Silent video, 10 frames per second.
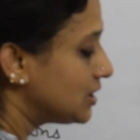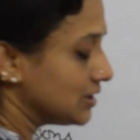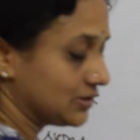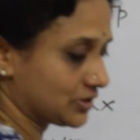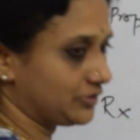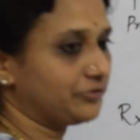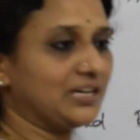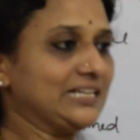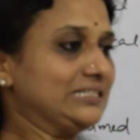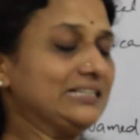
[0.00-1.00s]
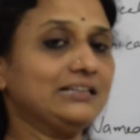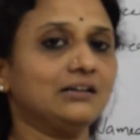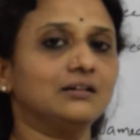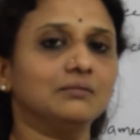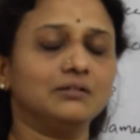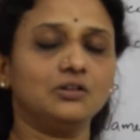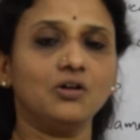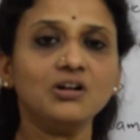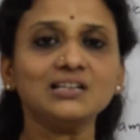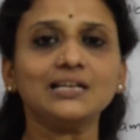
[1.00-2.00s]
Instead of writing
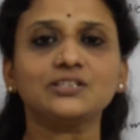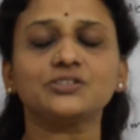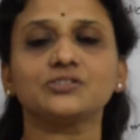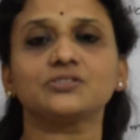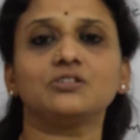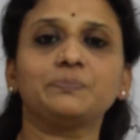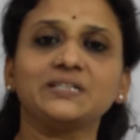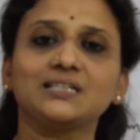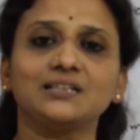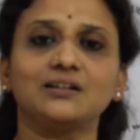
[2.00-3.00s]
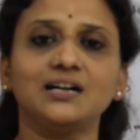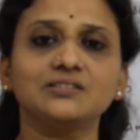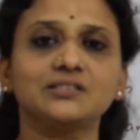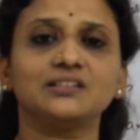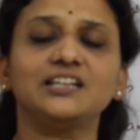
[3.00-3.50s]
long lectures on particular answer,